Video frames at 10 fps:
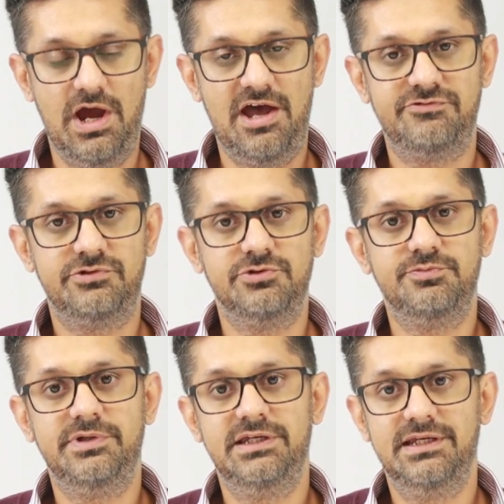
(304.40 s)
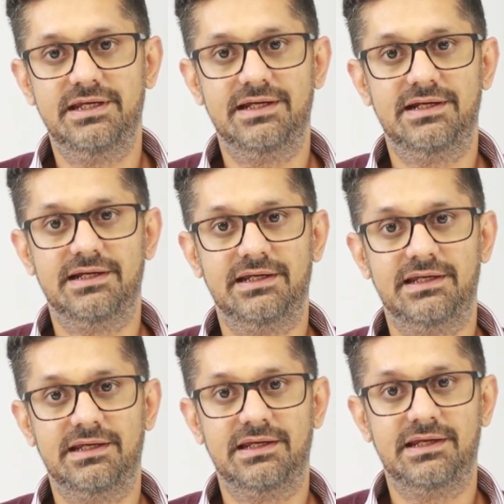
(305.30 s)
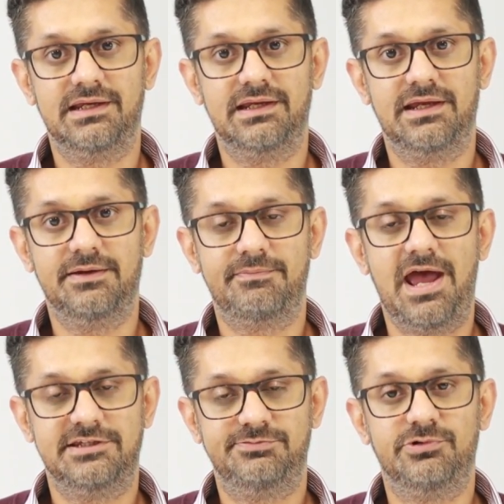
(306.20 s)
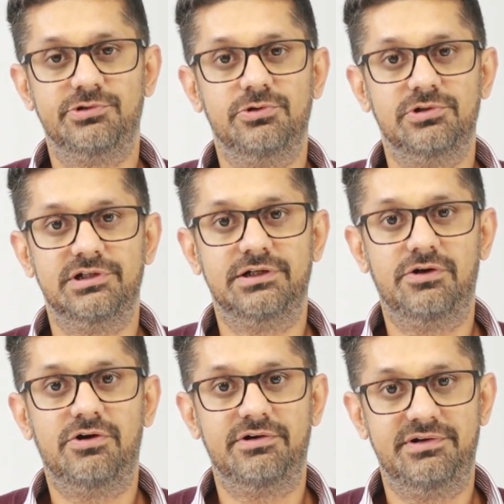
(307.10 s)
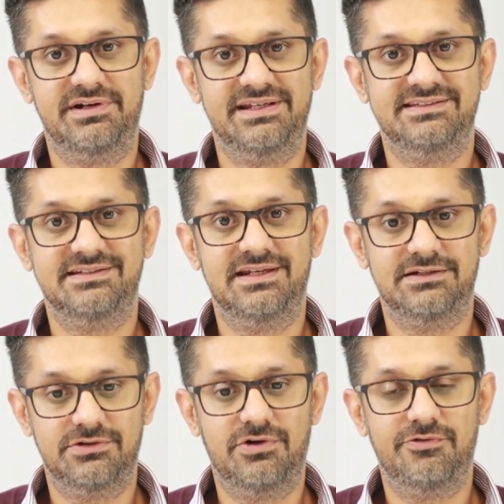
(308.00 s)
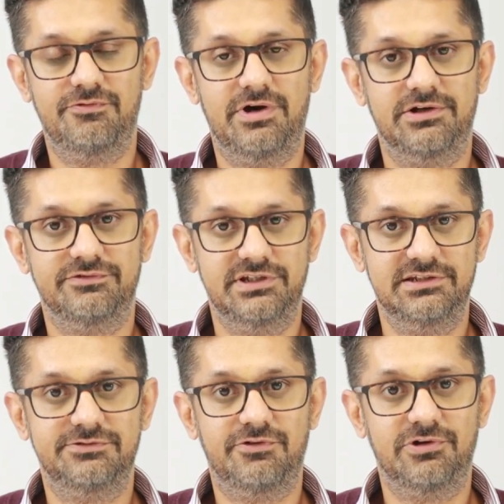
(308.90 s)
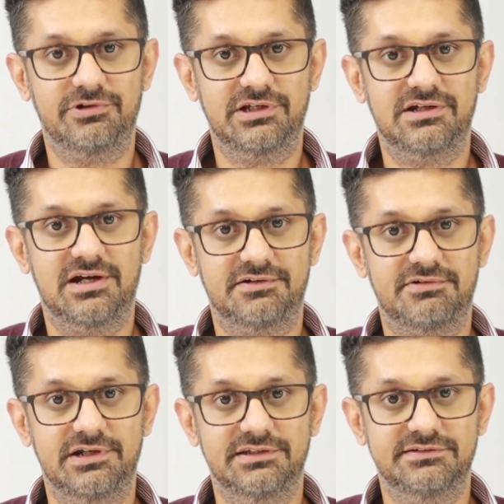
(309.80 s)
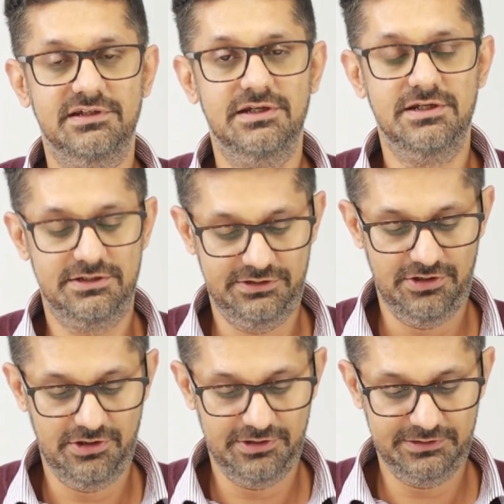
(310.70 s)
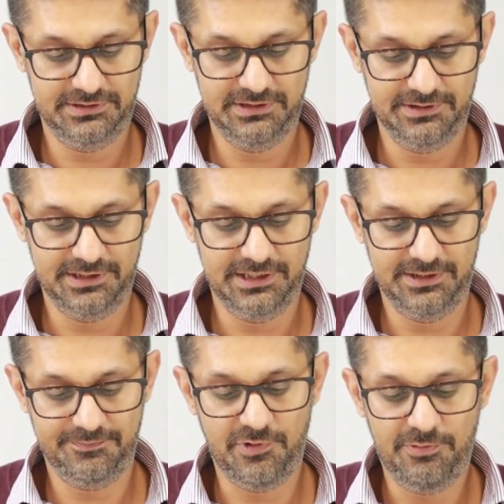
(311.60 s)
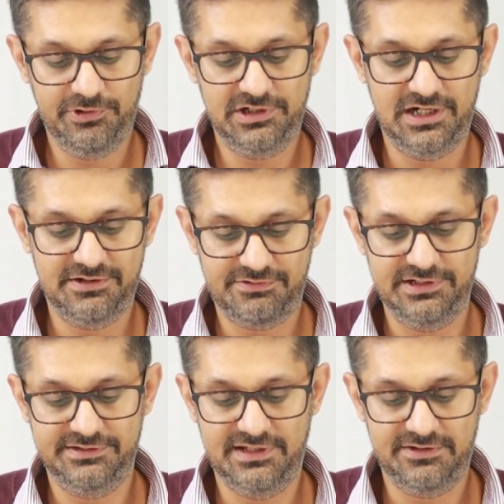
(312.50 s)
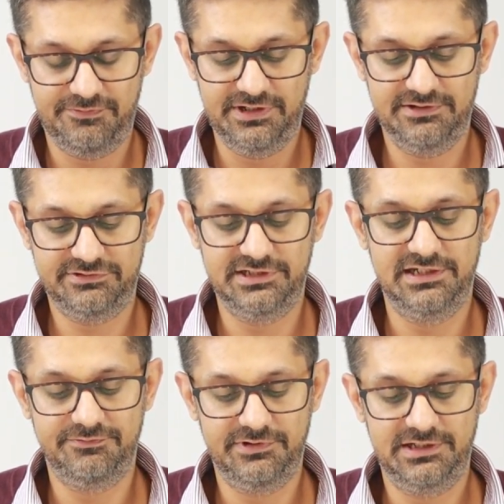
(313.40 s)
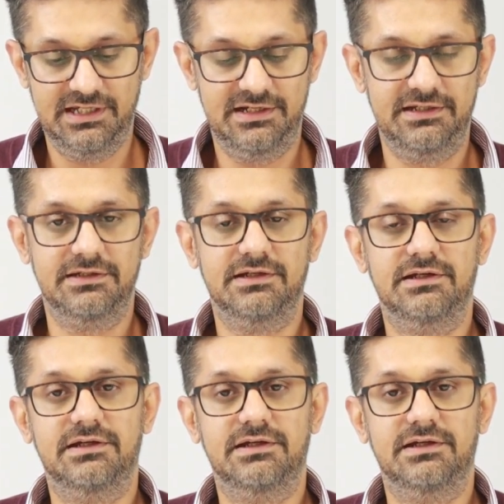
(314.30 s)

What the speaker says: have to be a passport holder or a resident of one of these following countries. So the popular countries that we have seen we getting